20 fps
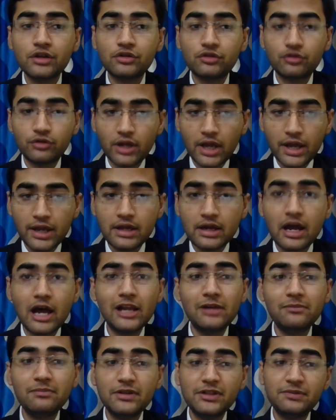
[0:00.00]
Today,
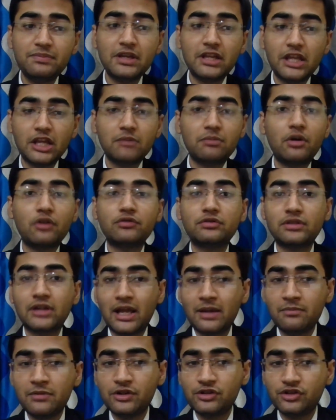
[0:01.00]
I'll be speaking about
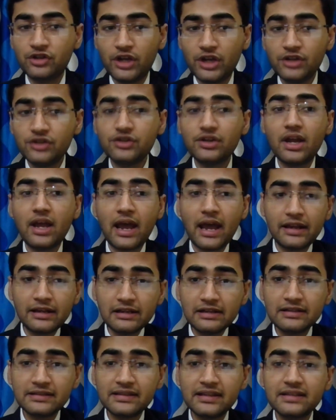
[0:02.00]
climate change
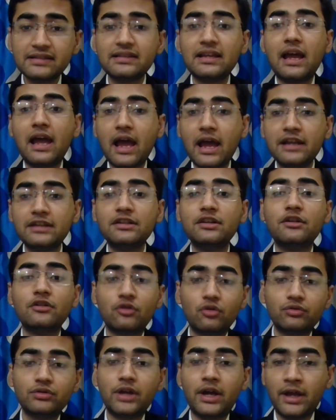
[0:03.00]
analysis and
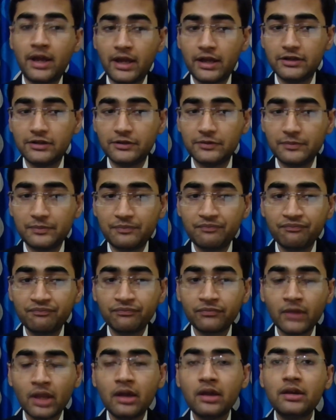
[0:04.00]
road ahead.
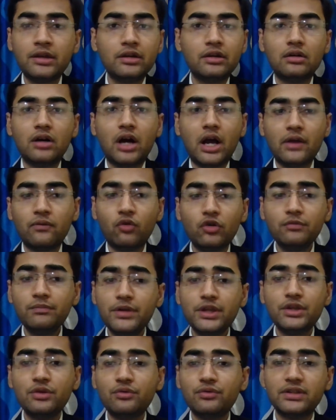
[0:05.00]
Here, I won't
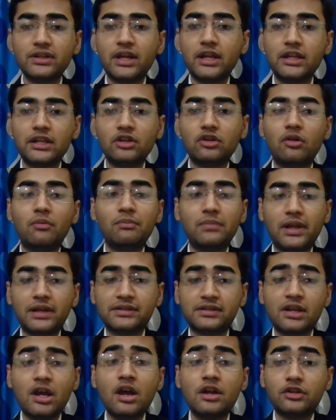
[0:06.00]
be using any
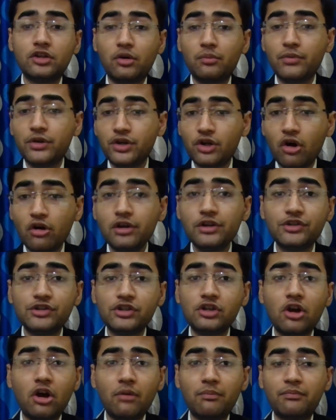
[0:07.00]
complex
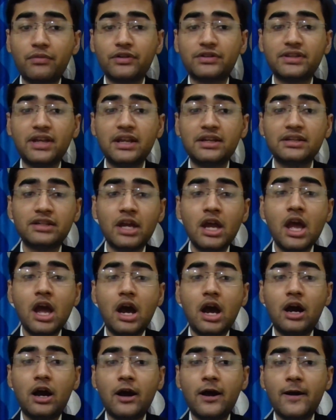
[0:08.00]
terminology or present
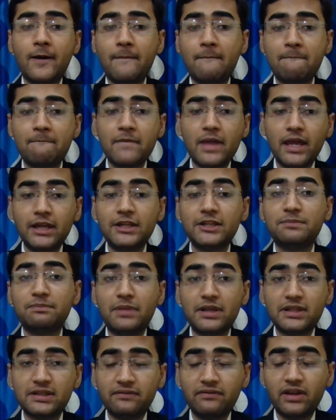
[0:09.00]
any
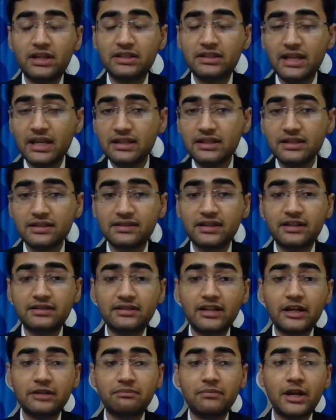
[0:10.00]
specific data set
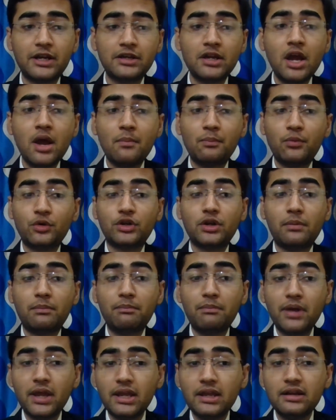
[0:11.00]
that might put a
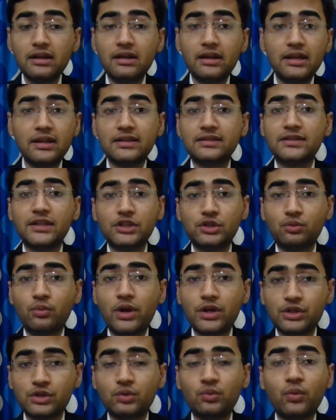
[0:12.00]
beginner in a
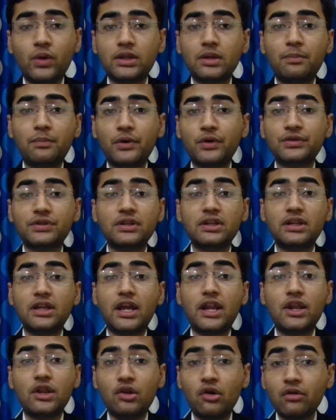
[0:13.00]
situation where the person
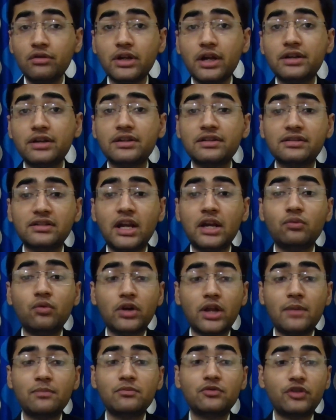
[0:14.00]
cannot understand what
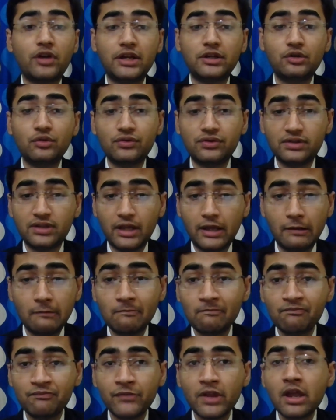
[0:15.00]
I'm trying to say.
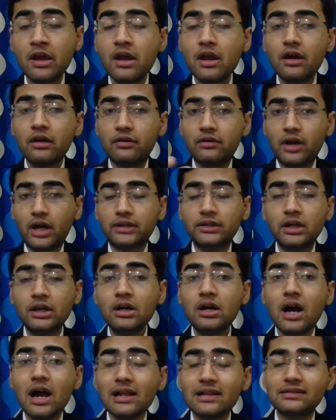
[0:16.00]
Rather,
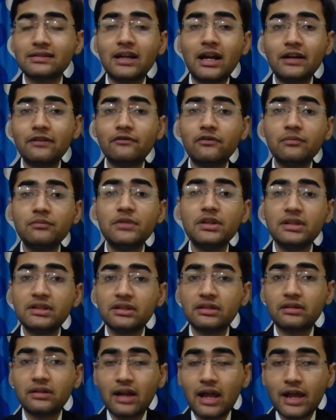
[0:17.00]
I'll start from the
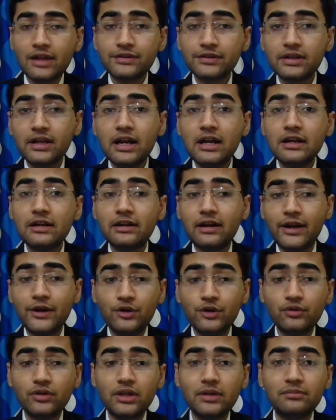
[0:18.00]
scratch and I'll try
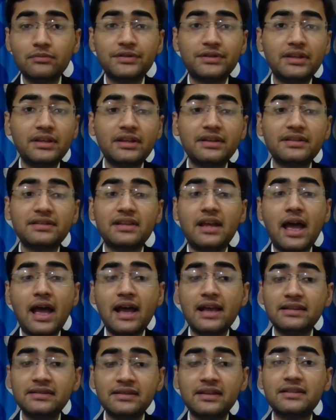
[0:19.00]
to keep the things
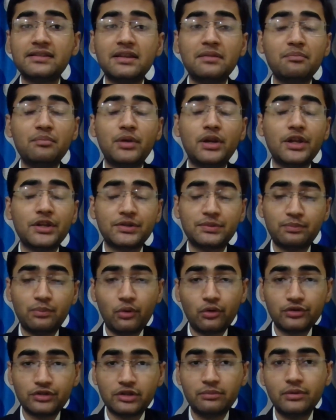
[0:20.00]
as simple as
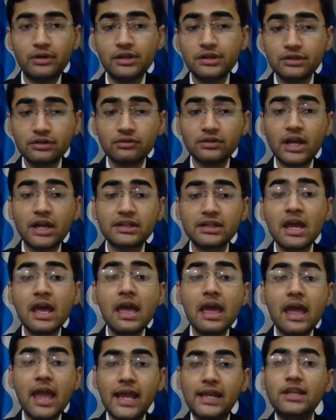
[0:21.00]
possible so that
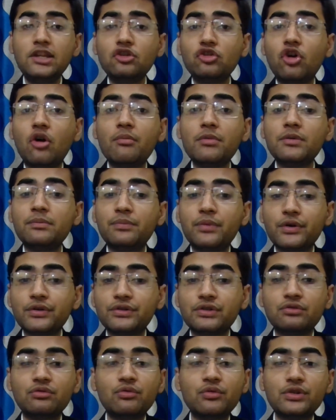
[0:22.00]
any common
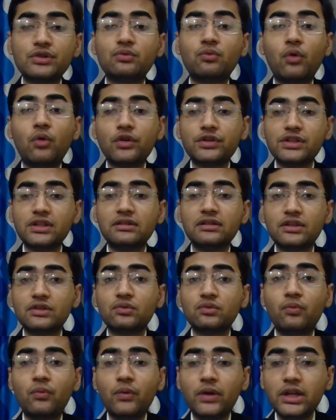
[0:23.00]
person who's watching this
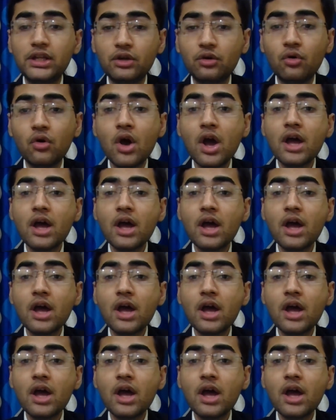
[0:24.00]
video